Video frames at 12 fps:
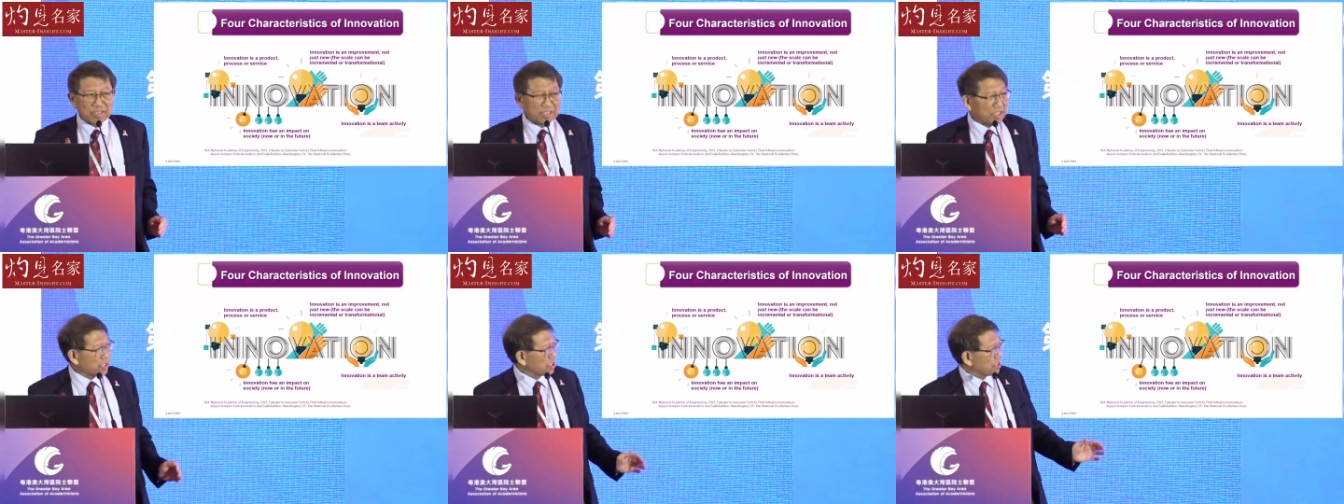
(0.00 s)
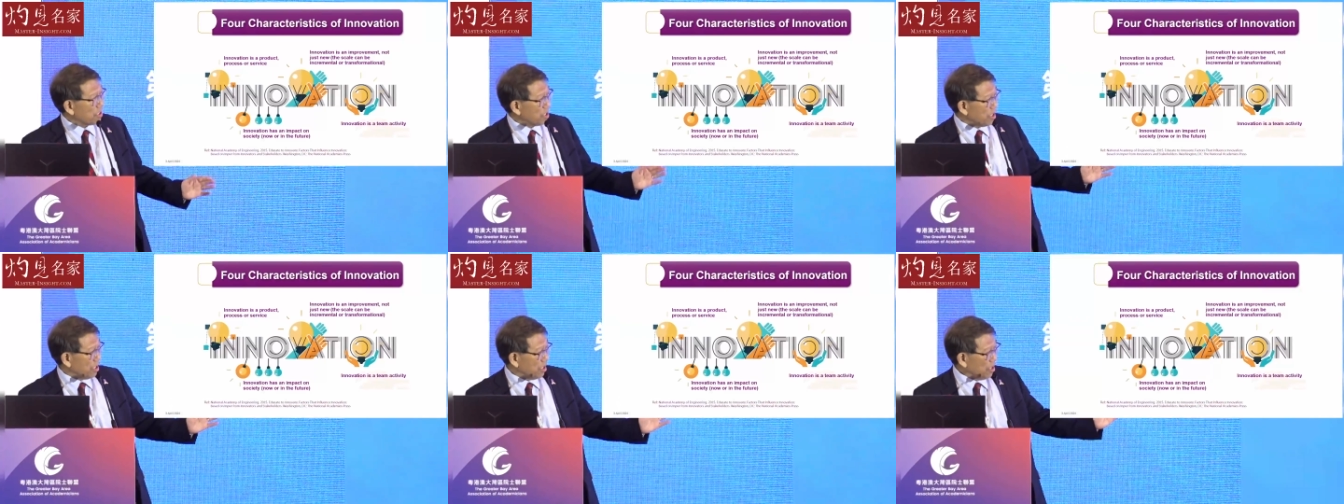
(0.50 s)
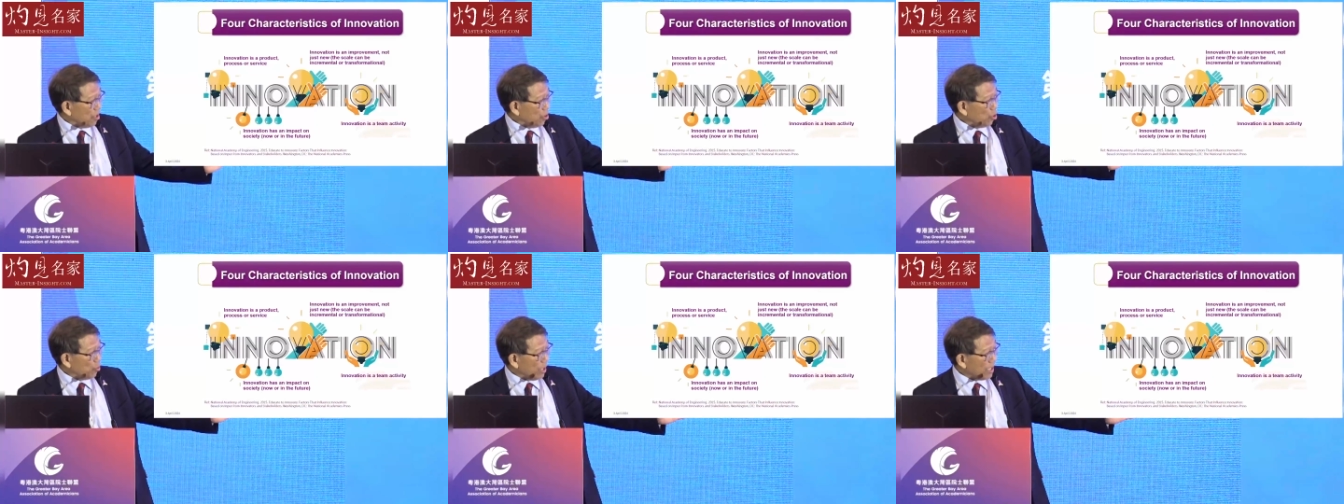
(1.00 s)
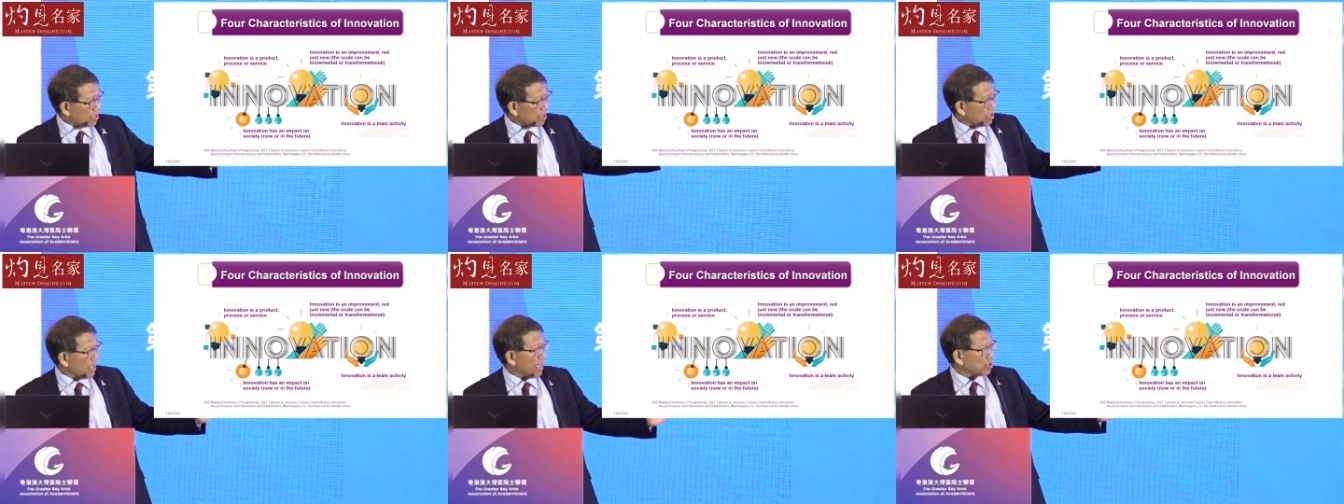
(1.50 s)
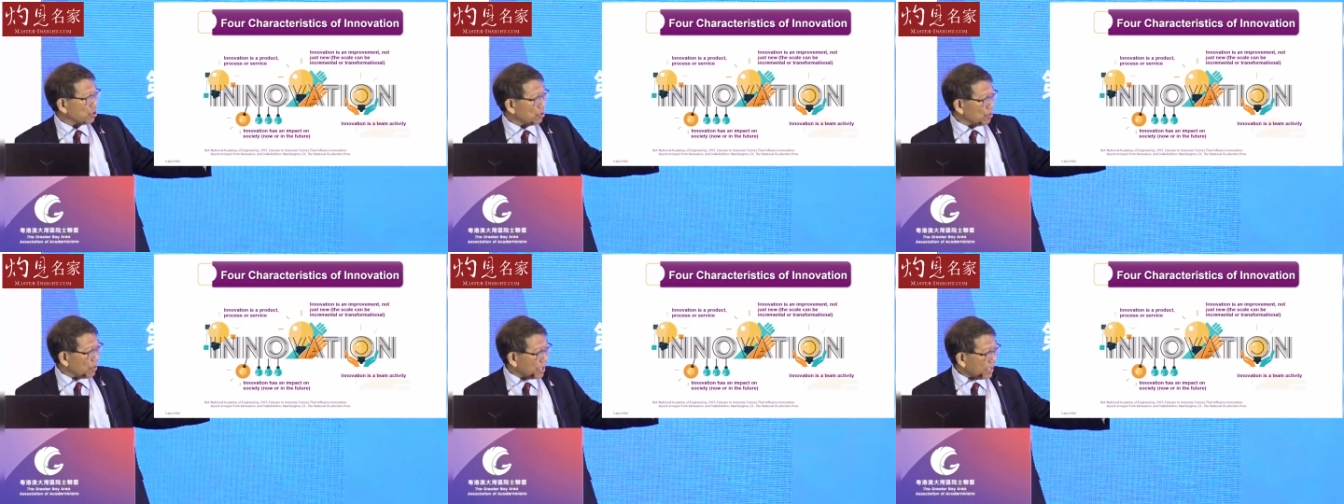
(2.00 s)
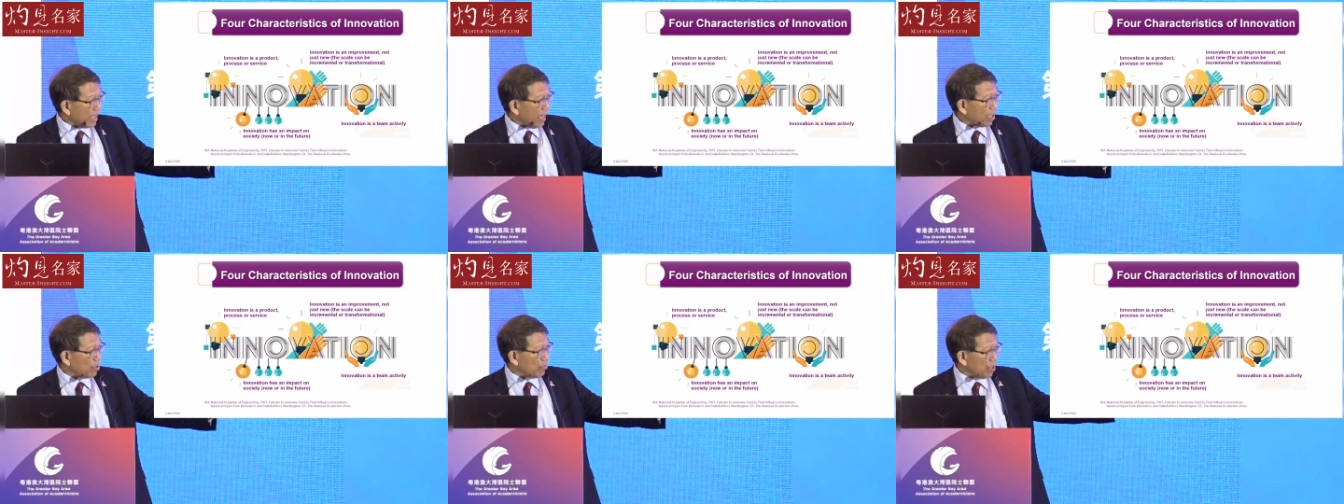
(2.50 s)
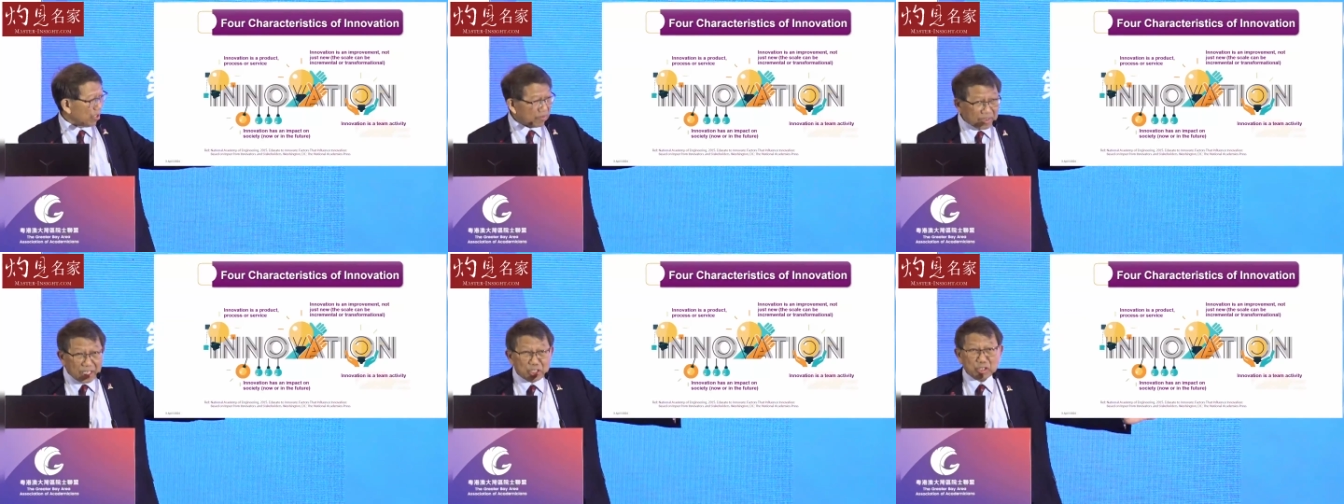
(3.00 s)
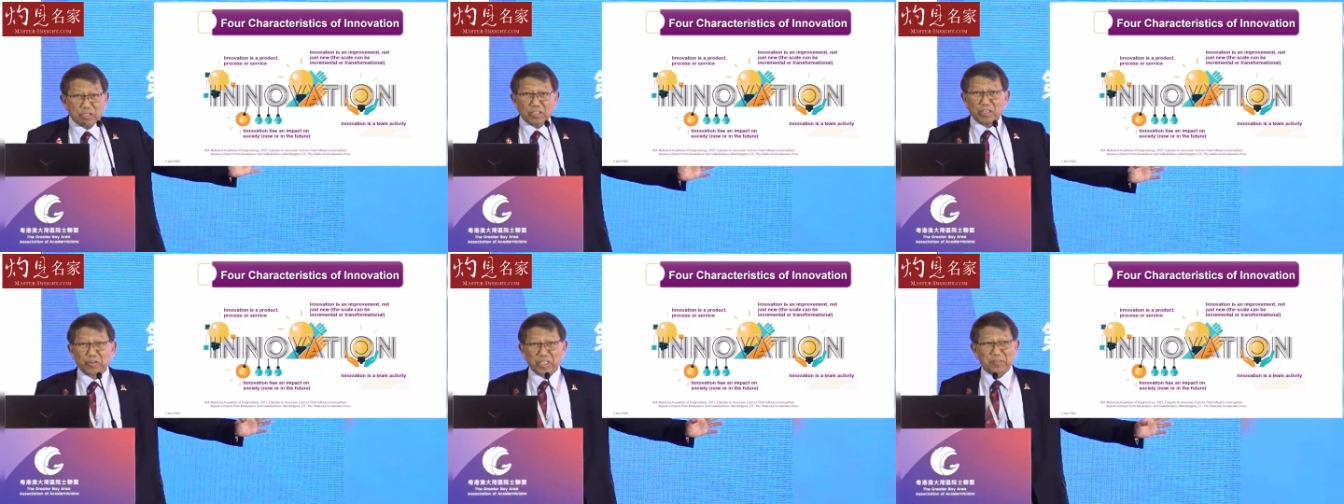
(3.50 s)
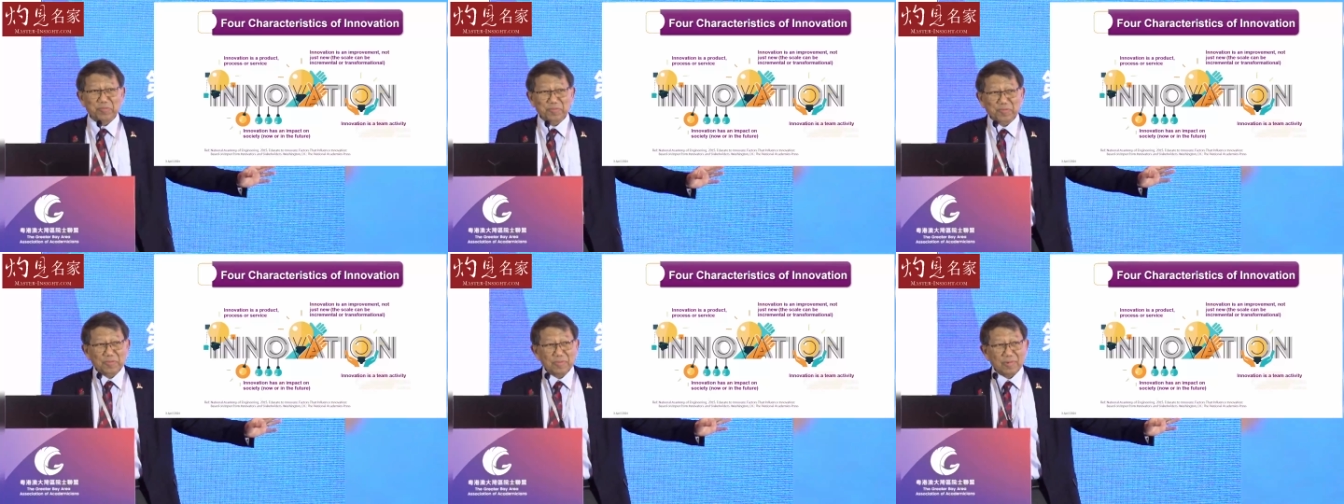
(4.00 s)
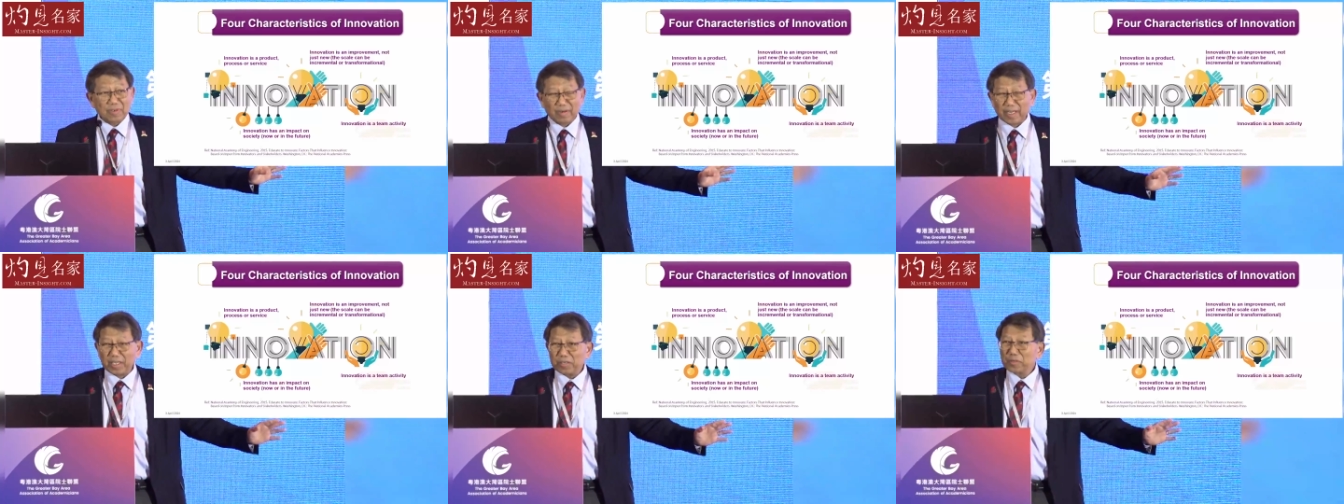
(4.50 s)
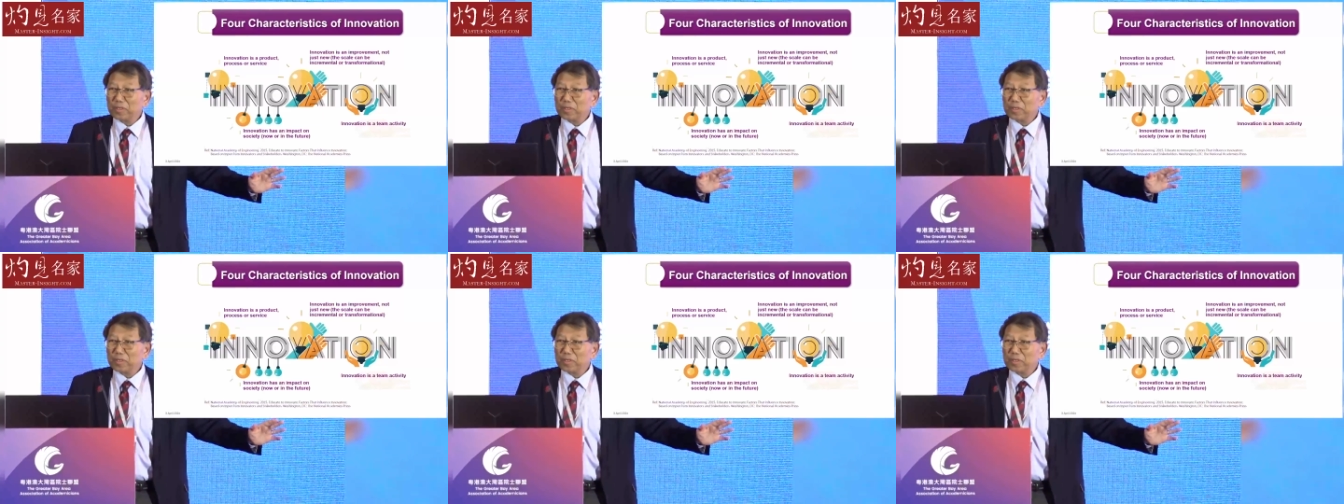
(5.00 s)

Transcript: This is the U.S. National Academy of Engineering. All right.